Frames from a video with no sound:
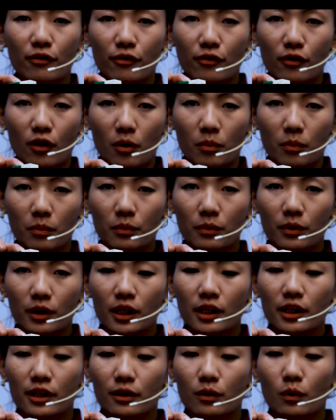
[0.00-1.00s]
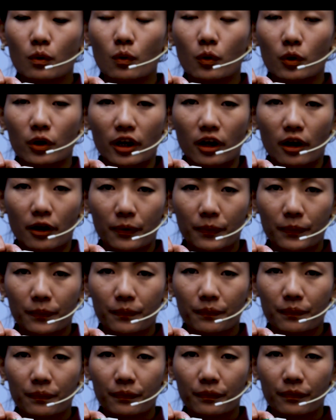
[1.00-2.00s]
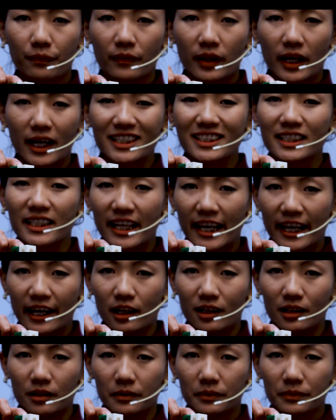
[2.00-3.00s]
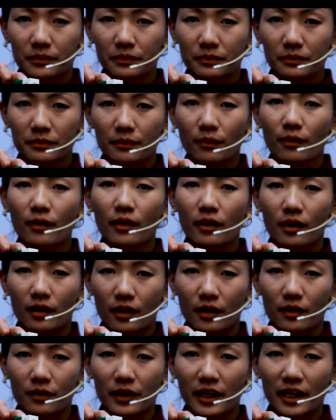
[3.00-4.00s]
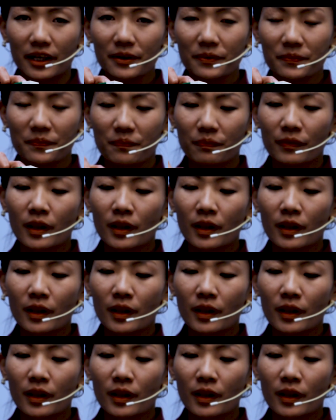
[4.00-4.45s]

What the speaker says: from the corner at an angle. Okay?